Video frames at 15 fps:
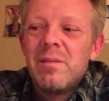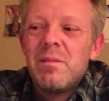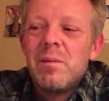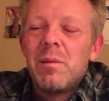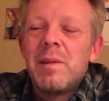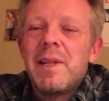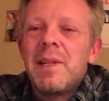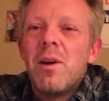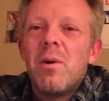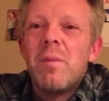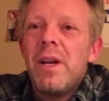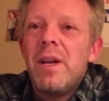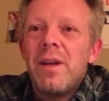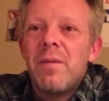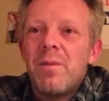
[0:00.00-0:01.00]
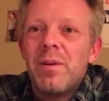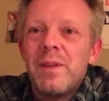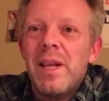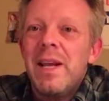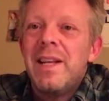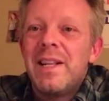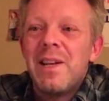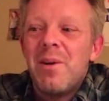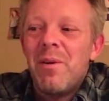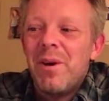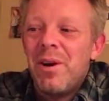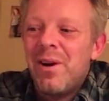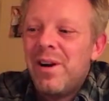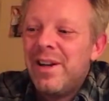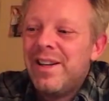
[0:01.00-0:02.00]
there's so many different things going
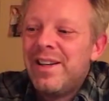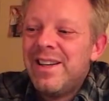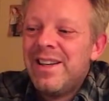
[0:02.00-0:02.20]
on.